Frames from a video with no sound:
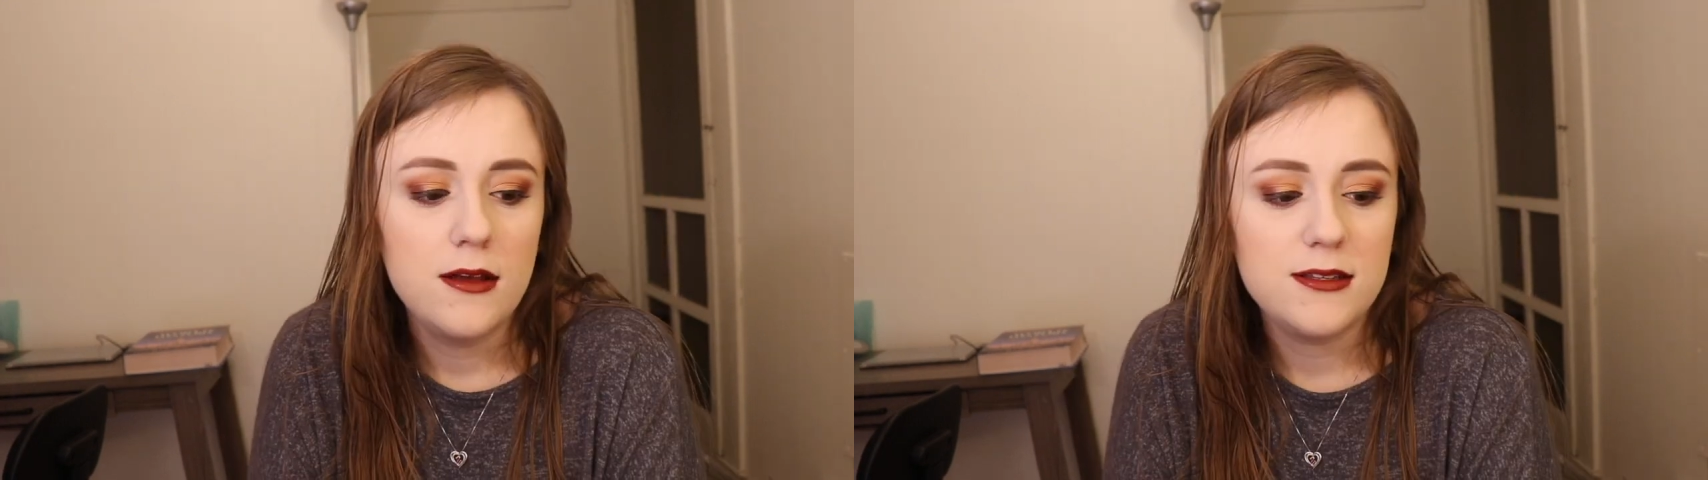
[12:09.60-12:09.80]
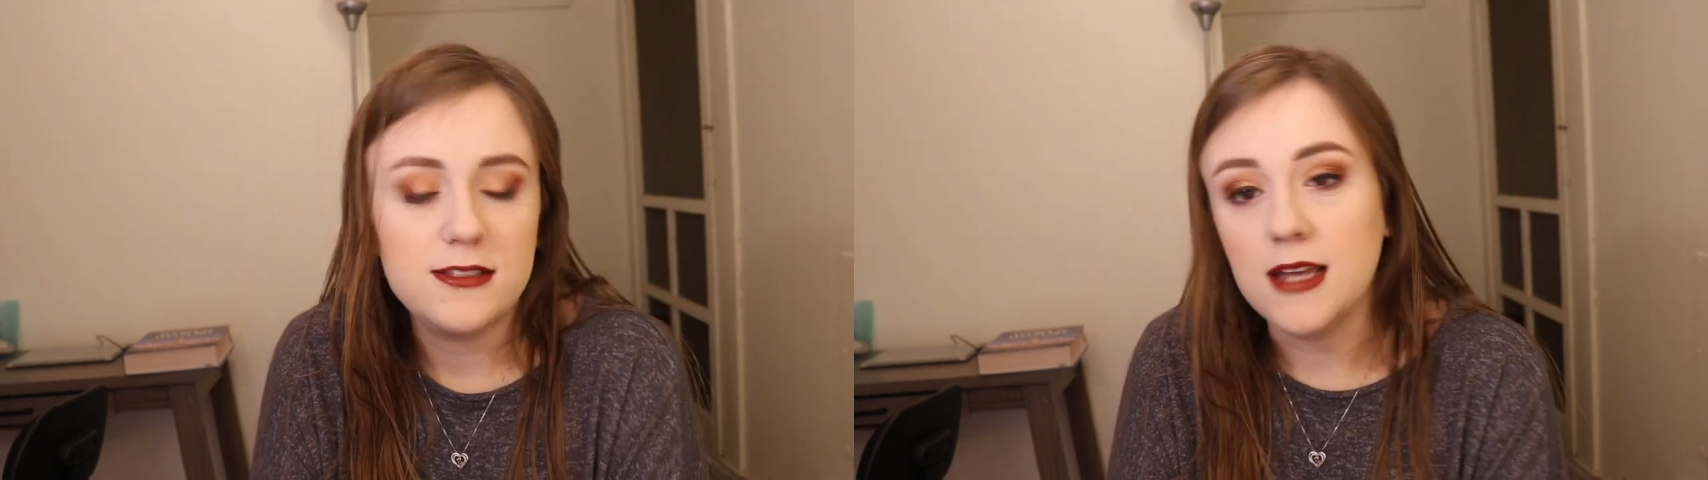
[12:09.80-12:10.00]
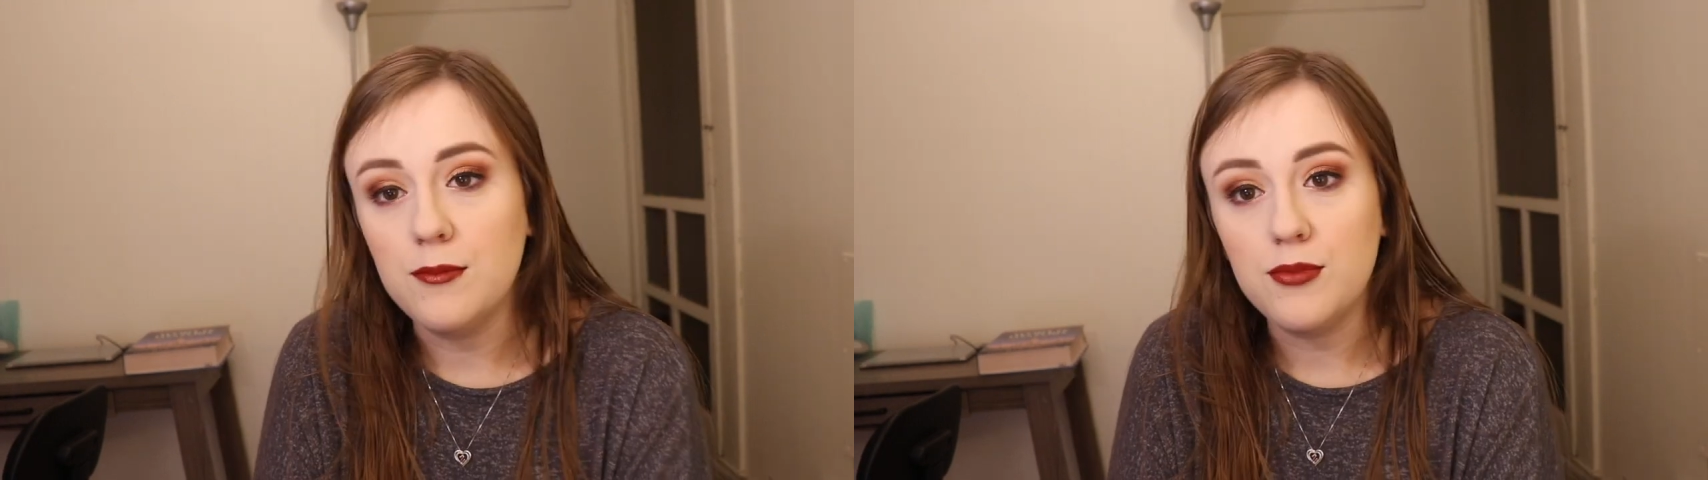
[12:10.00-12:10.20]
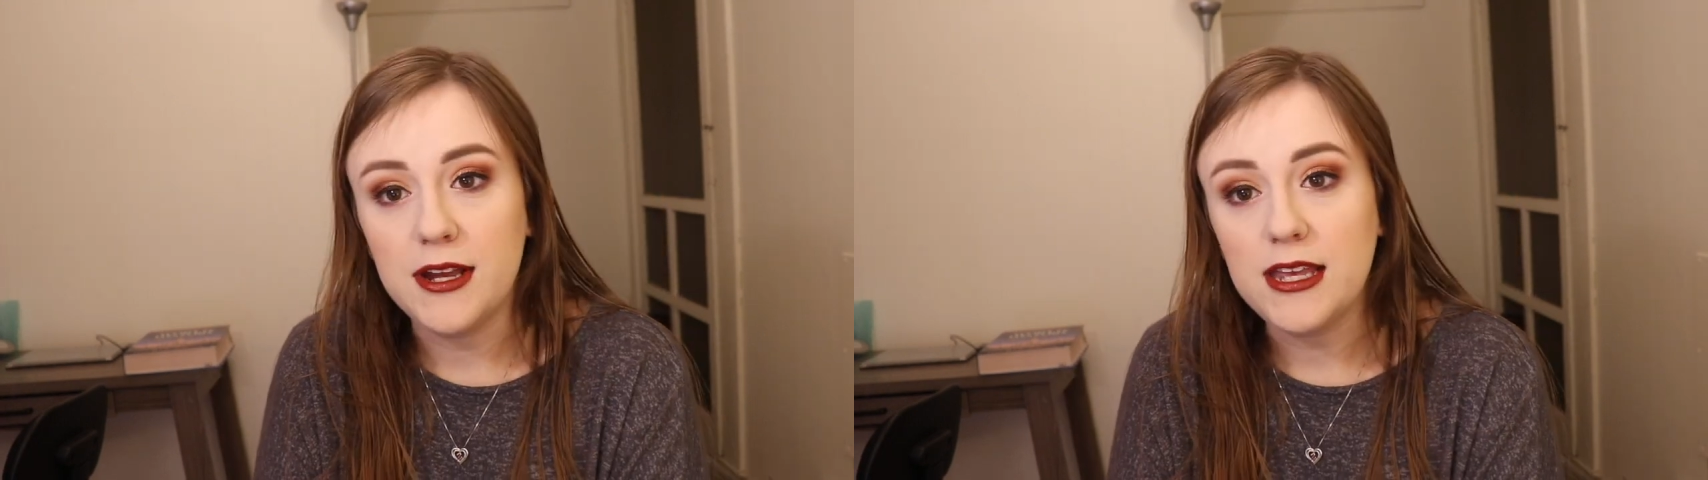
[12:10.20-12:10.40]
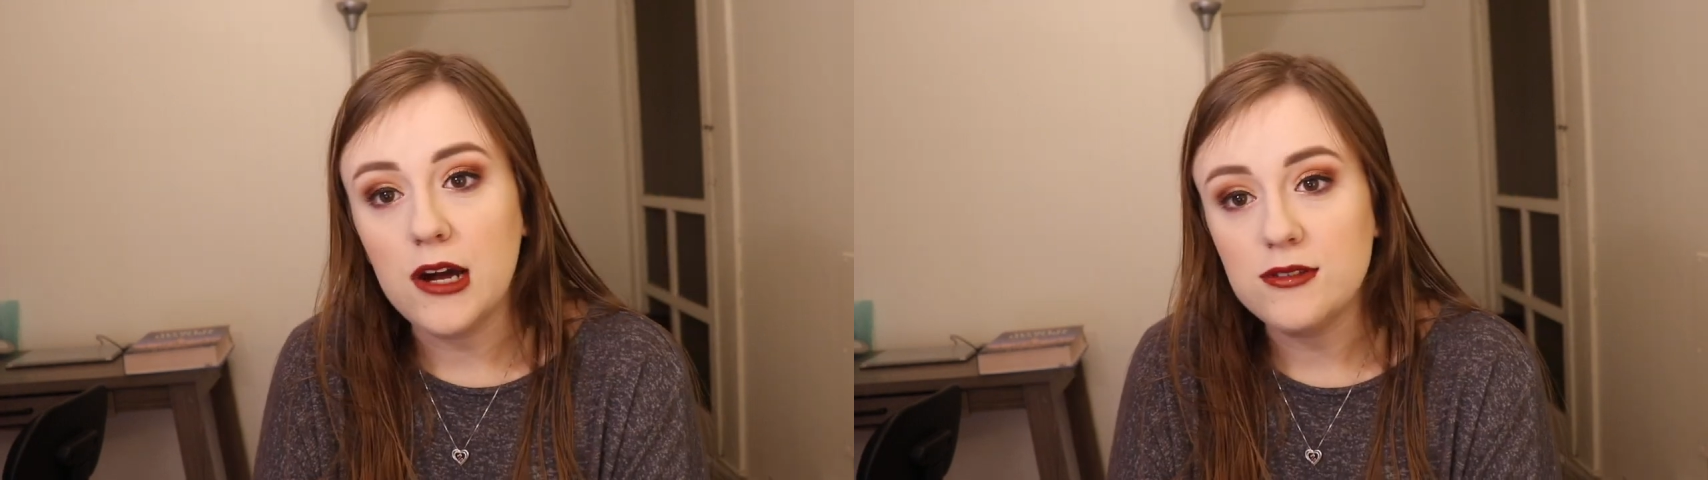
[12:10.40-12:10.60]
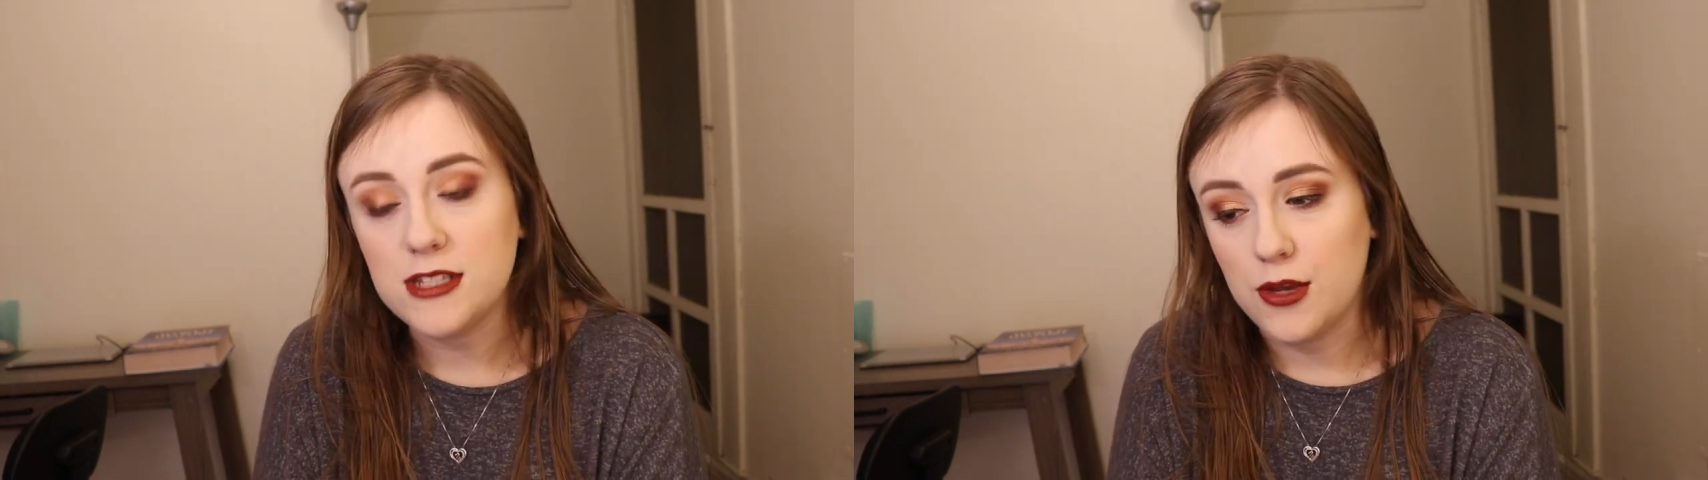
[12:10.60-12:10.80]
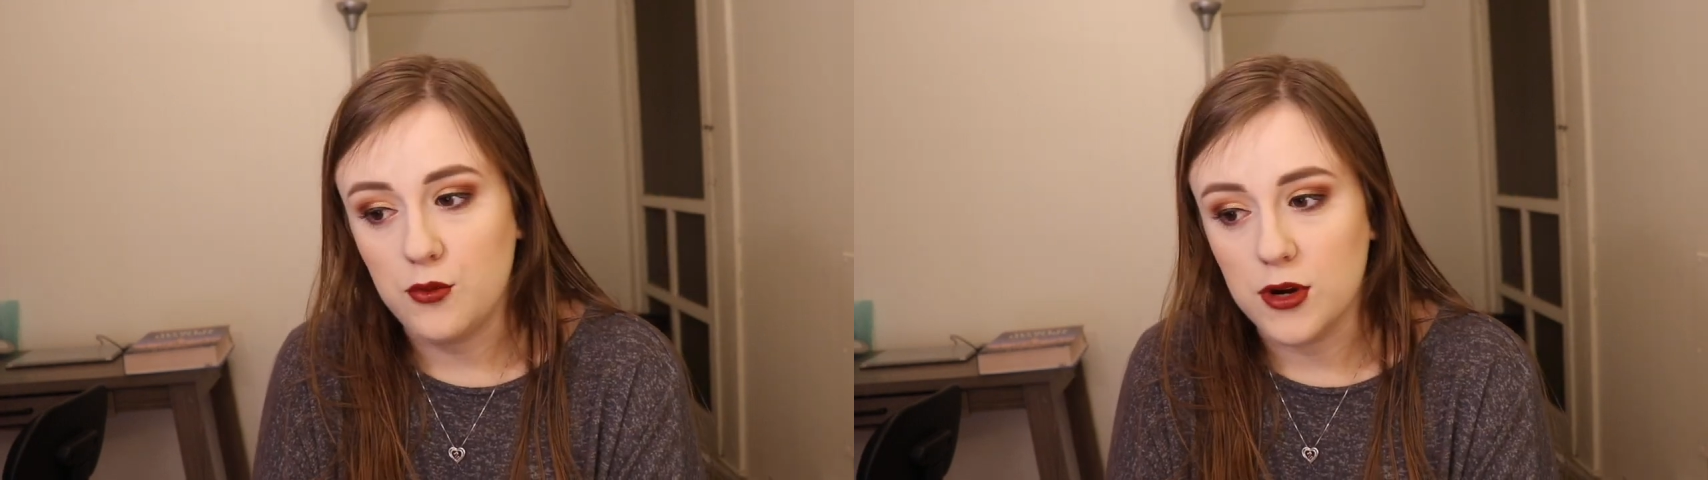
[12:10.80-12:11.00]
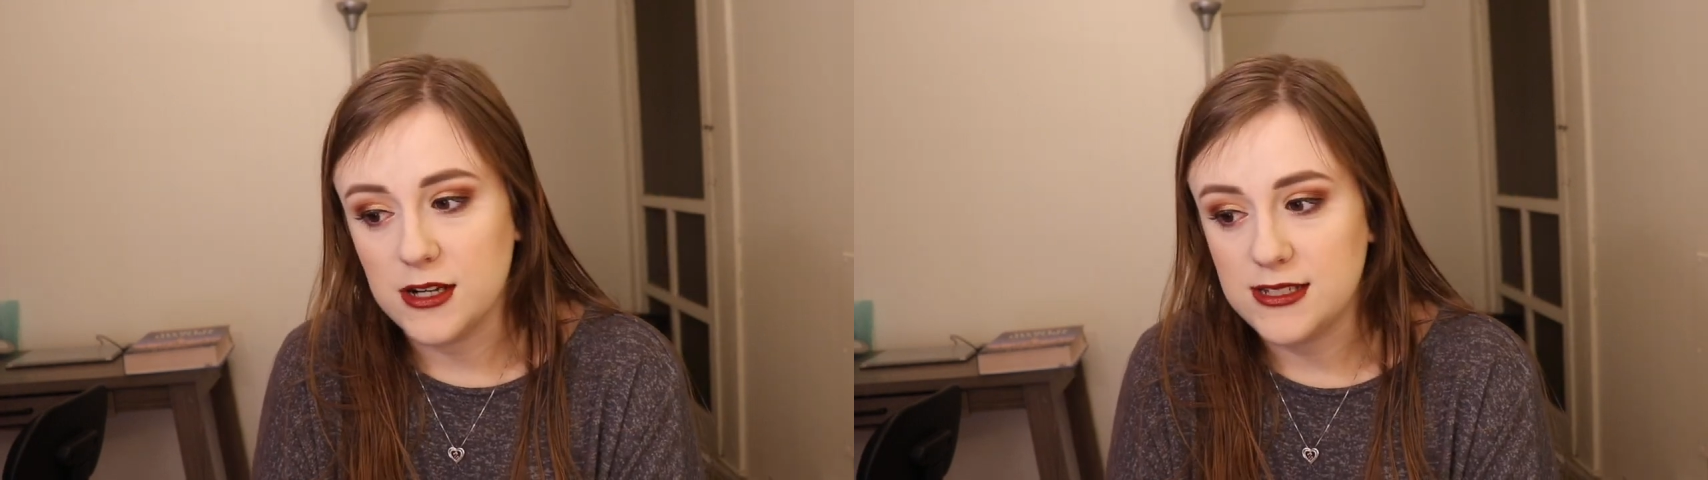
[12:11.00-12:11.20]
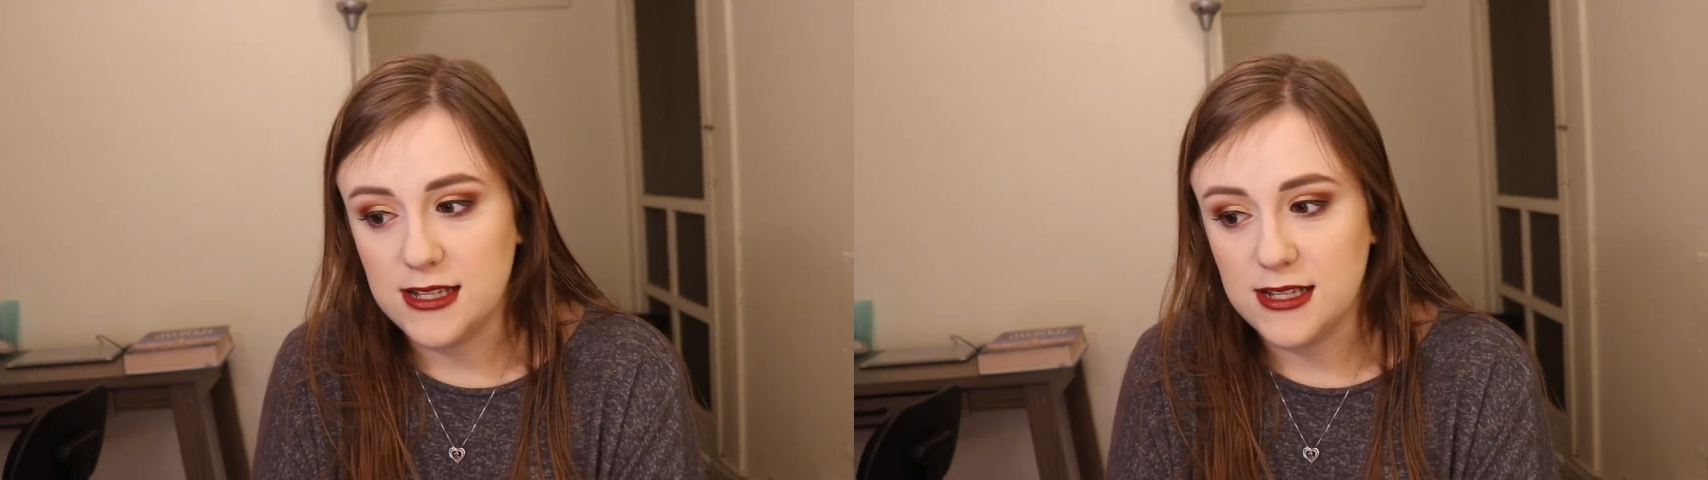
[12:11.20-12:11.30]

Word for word: Some breakouts, it works